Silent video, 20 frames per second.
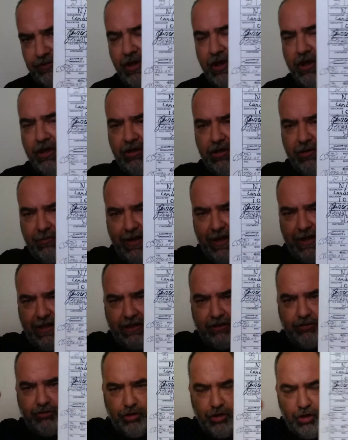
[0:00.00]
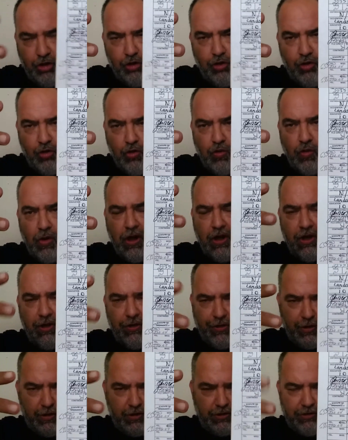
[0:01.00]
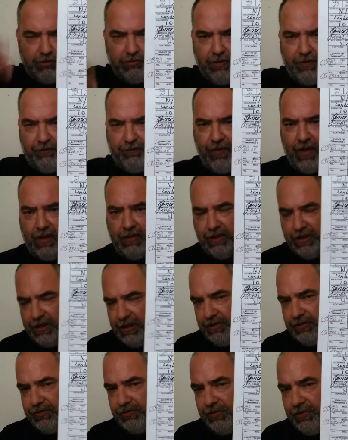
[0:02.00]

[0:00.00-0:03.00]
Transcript: committing 2 third-degree felonies.